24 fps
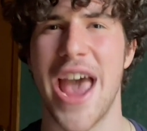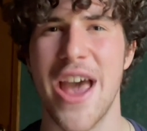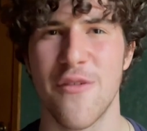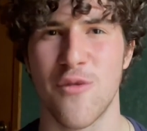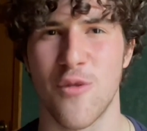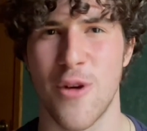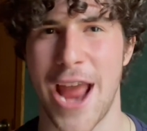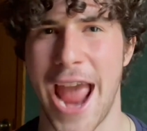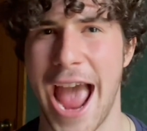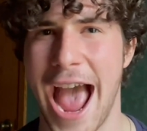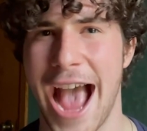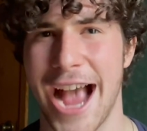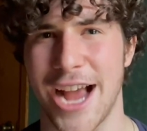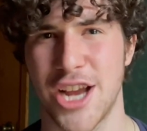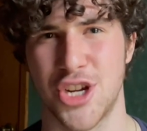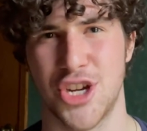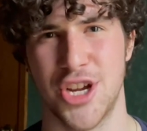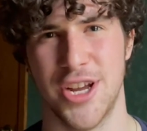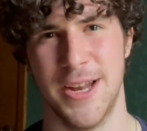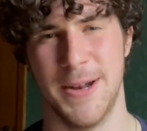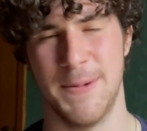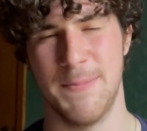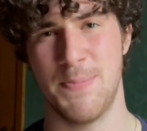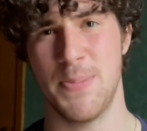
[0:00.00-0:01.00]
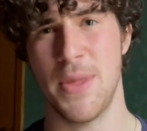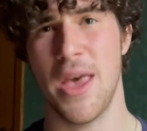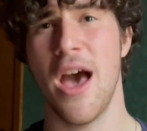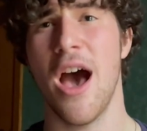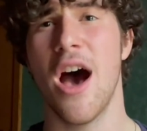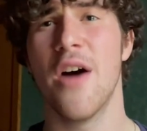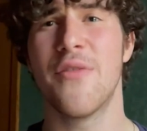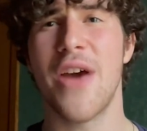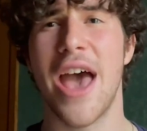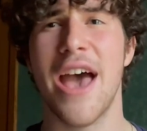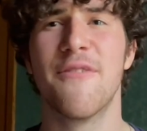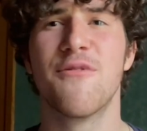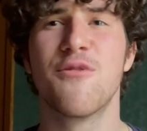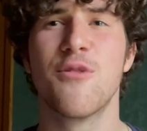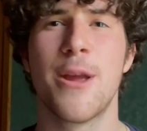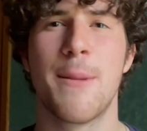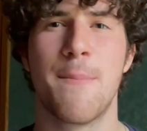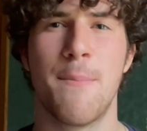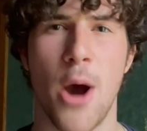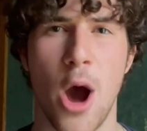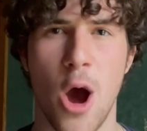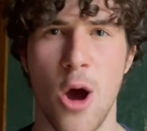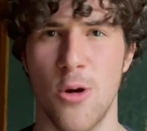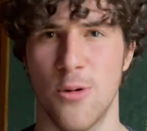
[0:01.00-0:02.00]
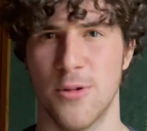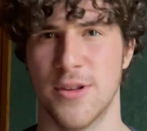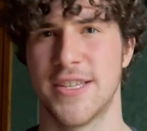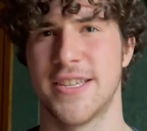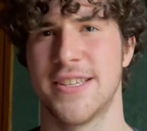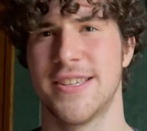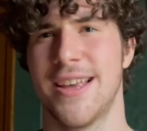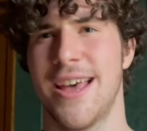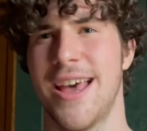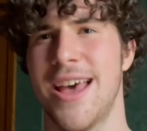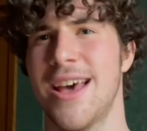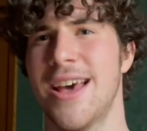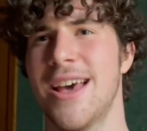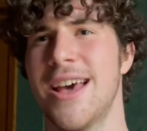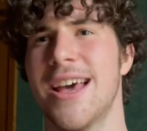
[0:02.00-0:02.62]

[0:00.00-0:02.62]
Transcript: every action, of every post.